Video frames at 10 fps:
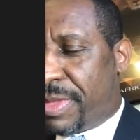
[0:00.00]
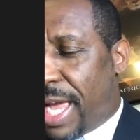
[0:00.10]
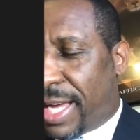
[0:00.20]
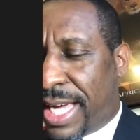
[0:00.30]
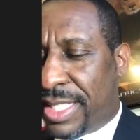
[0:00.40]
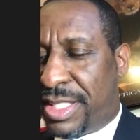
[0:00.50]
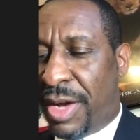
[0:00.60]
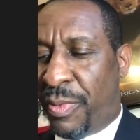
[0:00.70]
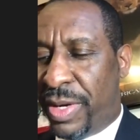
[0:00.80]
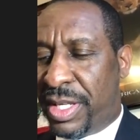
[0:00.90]
That kind of
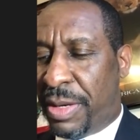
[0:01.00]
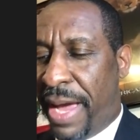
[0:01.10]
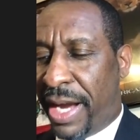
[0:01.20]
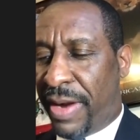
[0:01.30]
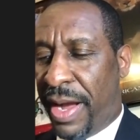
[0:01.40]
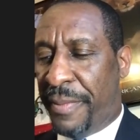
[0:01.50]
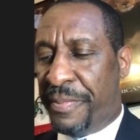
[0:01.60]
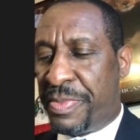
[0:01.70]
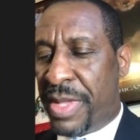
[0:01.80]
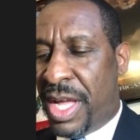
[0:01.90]
stuff went to the background.
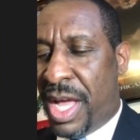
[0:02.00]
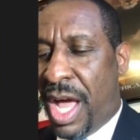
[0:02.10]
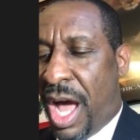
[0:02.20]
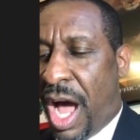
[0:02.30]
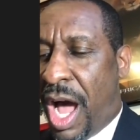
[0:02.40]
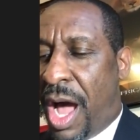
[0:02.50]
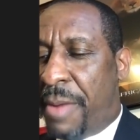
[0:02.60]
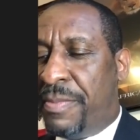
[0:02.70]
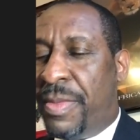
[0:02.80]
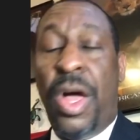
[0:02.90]

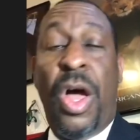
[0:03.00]
I